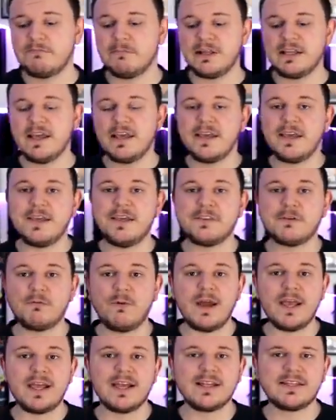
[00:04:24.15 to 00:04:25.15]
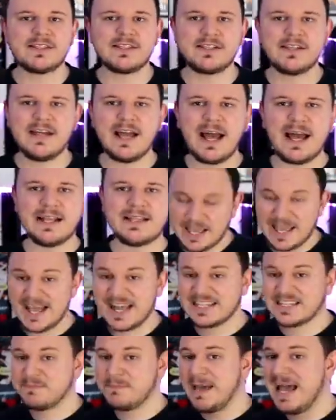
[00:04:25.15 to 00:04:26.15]
but either way, it's not
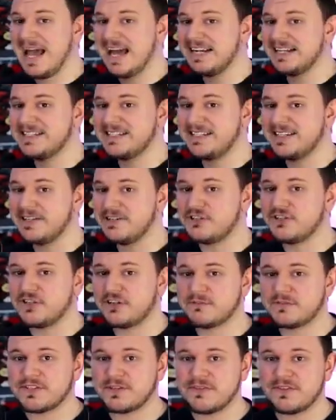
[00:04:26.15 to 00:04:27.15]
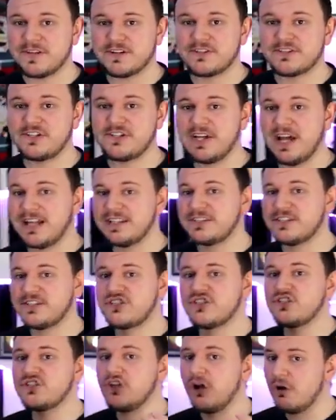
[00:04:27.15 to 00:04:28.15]
as bad as YouTube, so there's not
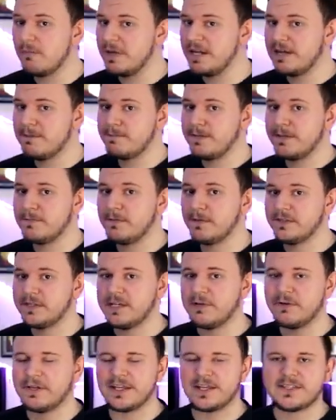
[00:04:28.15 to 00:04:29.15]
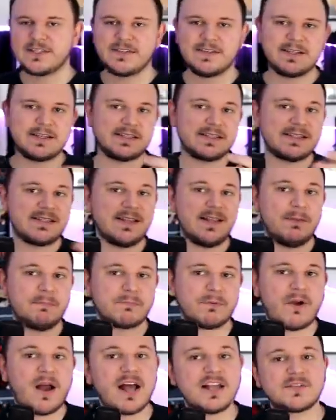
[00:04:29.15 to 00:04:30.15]
so many people doing it, so you could still
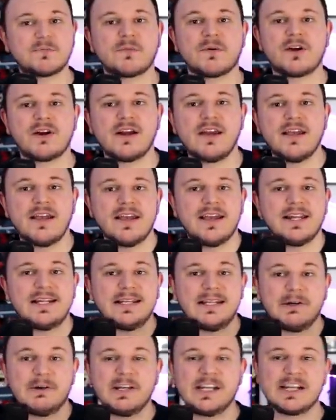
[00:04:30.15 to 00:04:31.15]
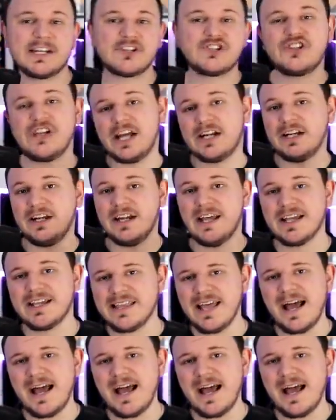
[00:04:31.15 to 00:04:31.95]
prosper in doing a channel like